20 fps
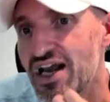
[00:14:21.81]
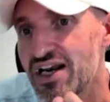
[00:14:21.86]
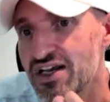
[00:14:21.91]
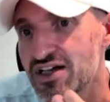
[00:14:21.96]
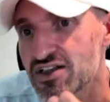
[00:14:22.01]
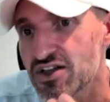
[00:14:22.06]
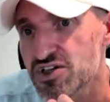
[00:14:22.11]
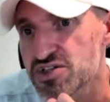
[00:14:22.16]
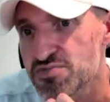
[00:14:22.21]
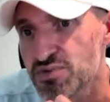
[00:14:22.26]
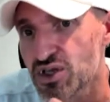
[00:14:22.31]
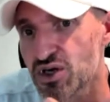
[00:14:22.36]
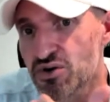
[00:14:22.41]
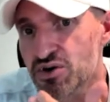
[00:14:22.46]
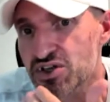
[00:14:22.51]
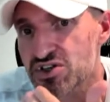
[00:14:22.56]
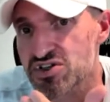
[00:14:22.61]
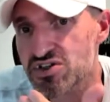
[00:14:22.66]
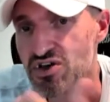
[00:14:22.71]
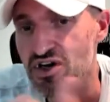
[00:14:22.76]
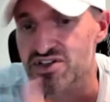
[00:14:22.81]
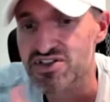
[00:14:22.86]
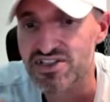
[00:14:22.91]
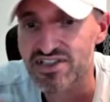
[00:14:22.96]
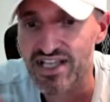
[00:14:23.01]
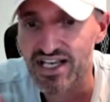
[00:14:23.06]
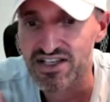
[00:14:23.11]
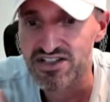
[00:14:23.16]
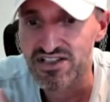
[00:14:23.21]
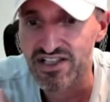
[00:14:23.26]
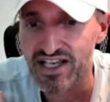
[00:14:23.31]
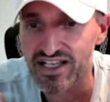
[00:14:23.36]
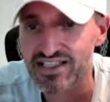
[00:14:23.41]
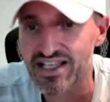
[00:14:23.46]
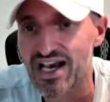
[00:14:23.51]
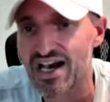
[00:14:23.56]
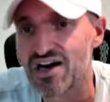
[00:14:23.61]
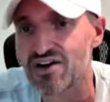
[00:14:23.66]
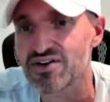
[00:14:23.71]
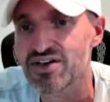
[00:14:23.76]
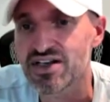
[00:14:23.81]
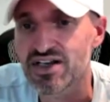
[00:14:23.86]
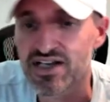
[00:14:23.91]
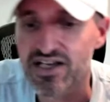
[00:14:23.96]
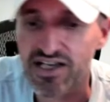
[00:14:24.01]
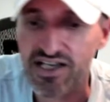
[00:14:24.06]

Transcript: any close below because starts the next leg down.